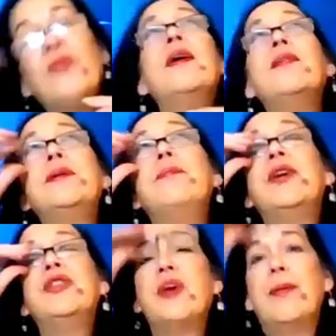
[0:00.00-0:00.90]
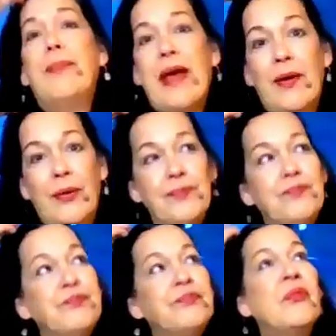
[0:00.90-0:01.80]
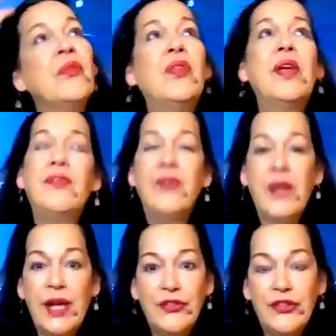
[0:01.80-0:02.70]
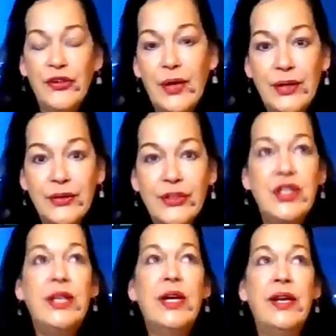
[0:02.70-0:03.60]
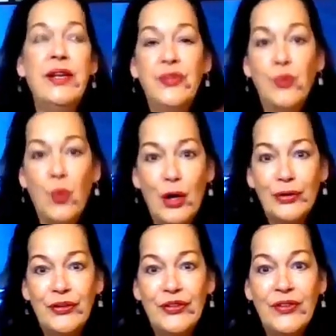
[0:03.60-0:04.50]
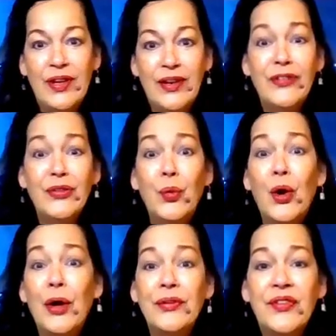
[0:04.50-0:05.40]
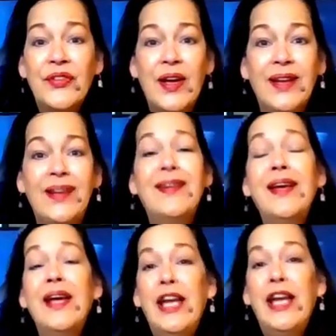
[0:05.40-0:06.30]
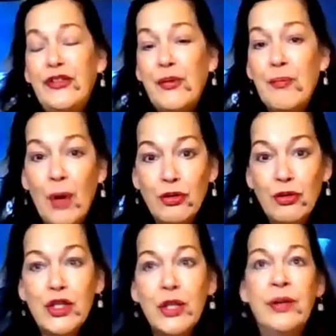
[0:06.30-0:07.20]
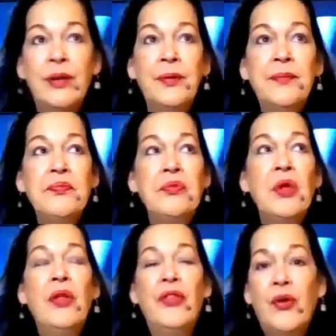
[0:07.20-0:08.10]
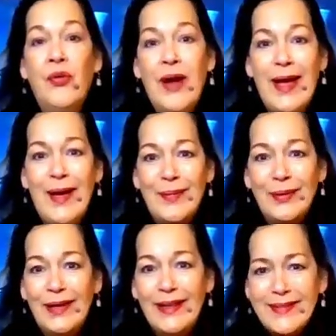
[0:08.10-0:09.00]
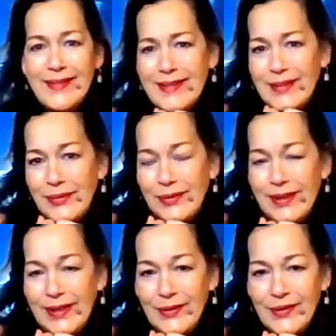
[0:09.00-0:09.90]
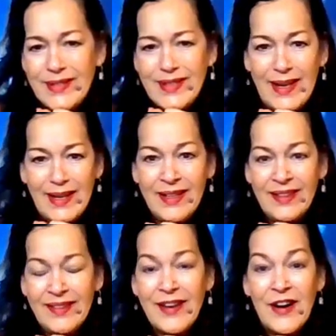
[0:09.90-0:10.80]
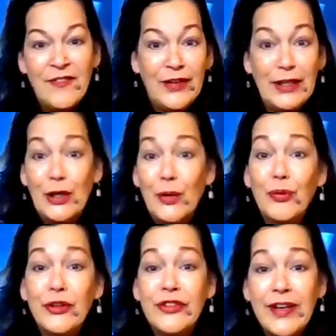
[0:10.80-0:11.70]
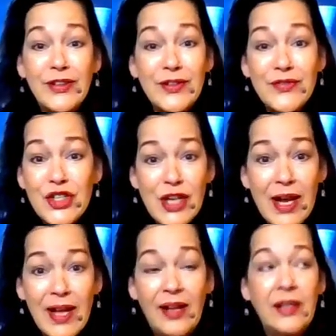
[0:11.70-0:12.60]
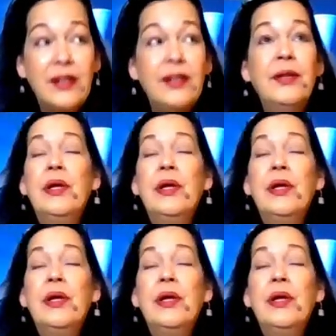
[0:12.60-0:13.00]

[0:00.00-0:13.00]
very much about, think of Cancer energy. It is water. It is a water sign. It's emotional. The crab likes to, stay in its comfy little protective shell.